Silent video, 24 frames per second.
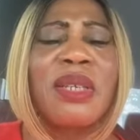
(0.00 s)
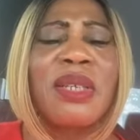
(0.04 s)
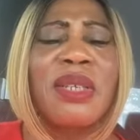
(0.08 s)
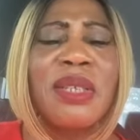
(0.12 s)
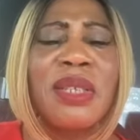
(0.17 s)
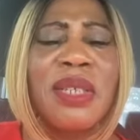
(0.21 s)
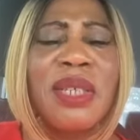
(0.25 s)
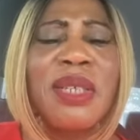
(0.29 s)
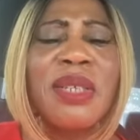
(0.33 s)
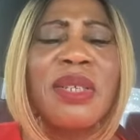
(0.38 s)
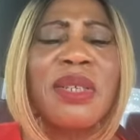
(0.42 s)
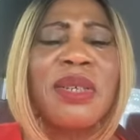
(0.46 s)

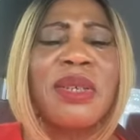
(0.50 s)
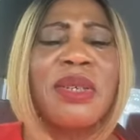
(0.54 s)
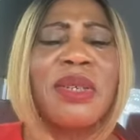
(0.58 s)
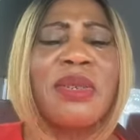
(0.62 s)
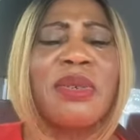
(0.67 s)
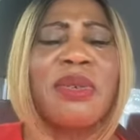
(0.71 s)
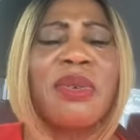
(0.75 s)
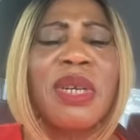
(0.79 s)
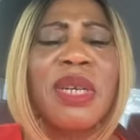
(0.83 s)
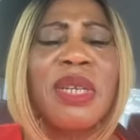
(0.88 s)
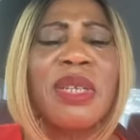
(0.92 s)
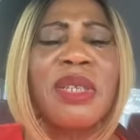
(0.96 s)
Jesus
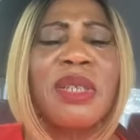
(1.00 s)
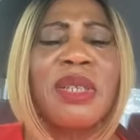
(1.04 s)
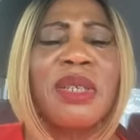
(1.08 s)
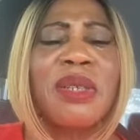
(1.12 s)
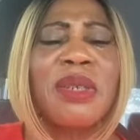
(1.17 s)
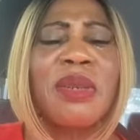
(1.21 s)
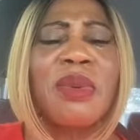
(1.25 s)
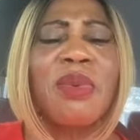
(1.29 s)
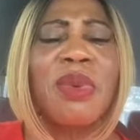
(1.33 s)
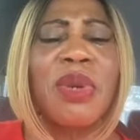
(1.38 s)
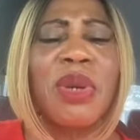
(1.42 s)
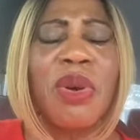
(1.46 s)

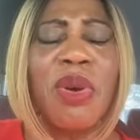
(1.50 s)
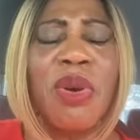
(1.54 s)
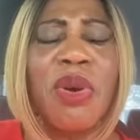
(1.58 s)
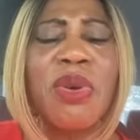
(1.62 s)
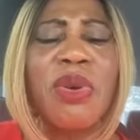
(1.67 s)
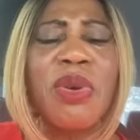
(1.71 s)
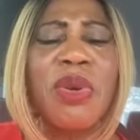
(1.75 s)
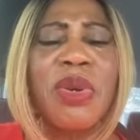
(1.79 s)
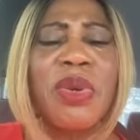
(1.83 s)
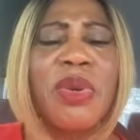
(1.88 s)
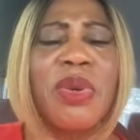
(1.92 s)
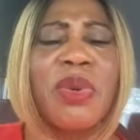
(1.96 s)
Christ, we
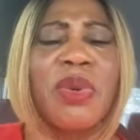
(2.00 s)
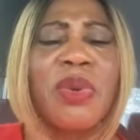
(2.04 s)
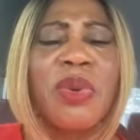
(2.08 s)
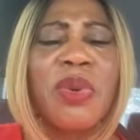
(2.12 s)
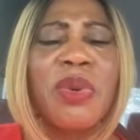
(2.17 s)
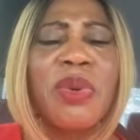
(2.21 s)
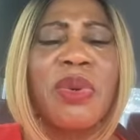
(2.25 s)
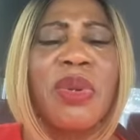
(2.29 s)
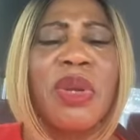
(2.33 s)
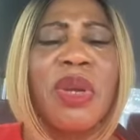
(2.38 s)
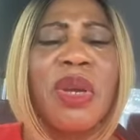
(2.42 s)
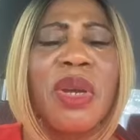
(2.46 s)
honor you.
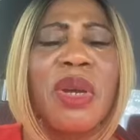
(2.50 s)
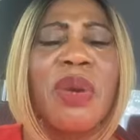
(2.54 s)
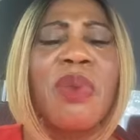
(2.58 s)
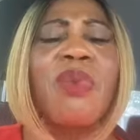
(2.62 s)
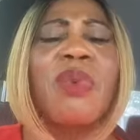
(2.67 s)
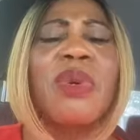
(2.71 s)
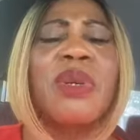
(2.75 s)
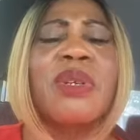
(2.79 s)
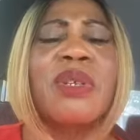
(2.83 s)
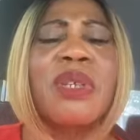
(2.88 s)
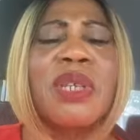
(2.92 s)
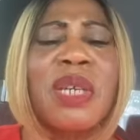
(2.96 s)

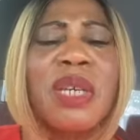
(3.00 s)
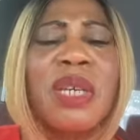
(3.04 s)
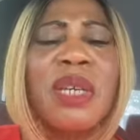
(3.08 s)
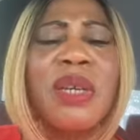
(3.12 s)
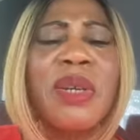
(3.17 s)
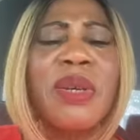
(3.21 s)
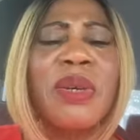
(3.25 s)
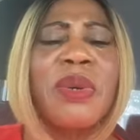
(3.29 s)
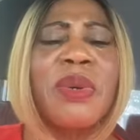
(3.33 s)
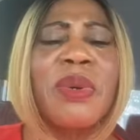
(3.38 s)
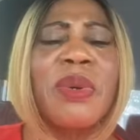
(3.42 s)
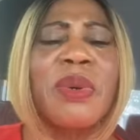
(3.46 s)
We
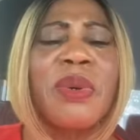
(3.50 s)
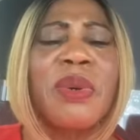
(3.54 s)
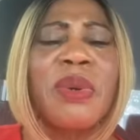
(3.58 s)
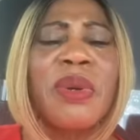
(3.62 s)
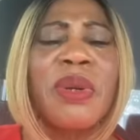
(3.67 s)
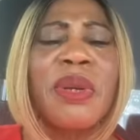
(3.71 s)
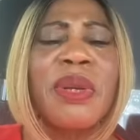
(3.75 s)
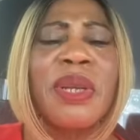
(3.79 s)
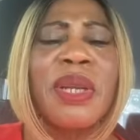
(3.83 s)
thank you.